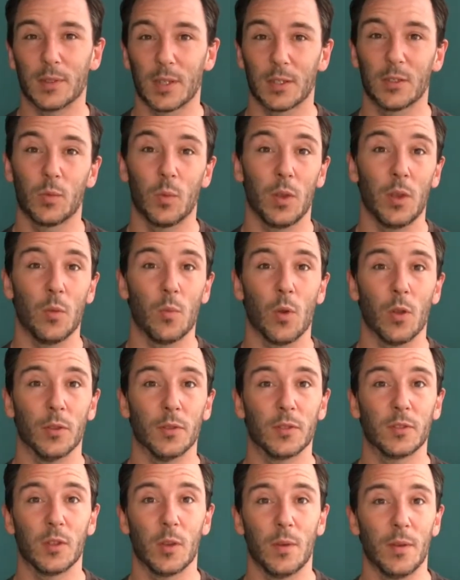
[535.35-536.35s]
That's what you
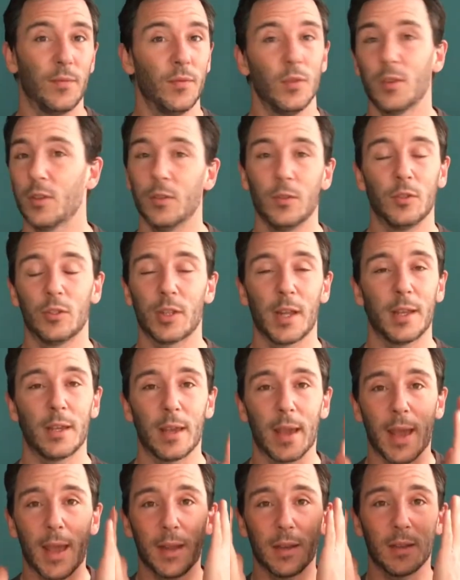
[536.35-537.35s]
want. So if you can shake
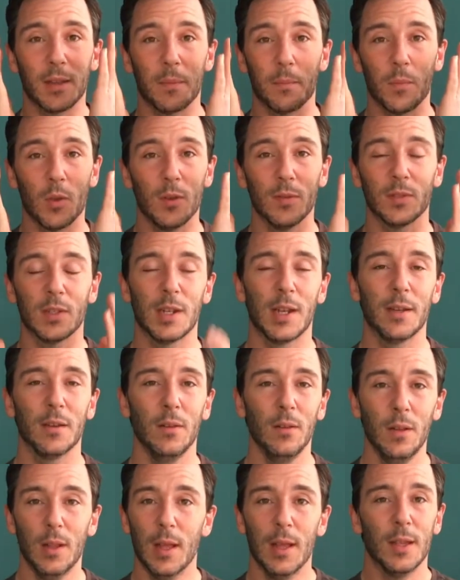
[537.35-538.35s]
your head and it moves a
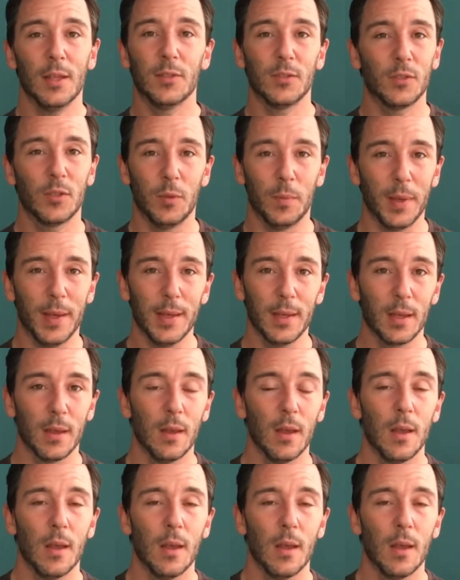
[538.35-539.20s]
little, it's too big.